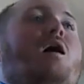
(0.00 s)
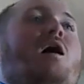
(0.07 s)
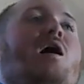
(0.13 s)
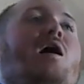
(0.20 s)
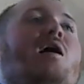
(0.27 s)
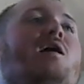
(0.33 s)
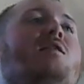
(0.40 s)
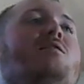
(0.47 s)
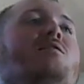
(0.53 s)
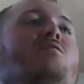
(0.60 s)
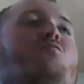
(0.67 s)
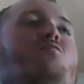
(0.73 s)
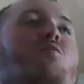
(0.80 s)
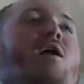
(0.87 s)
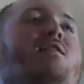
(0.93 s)

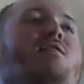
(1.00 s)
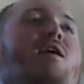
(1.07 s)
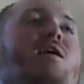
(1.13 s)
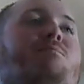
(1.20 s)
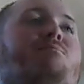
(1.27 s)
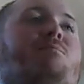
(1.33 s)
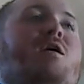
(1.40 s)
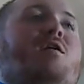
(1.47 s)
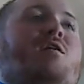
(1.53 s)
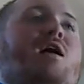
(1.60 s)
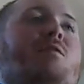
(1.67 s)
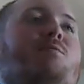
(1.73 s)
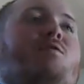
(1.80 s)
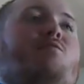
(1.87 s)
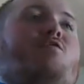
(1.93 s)
On Wednesday, Bill
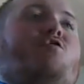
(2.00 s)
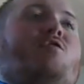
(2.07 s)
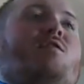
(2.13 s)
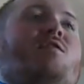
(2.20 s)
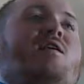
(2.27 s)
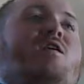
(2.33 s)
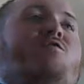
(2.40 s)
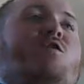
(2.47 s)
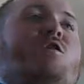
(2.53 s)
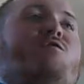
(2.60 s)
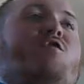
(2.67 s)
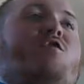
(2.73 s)
Cosby returned to the stage for the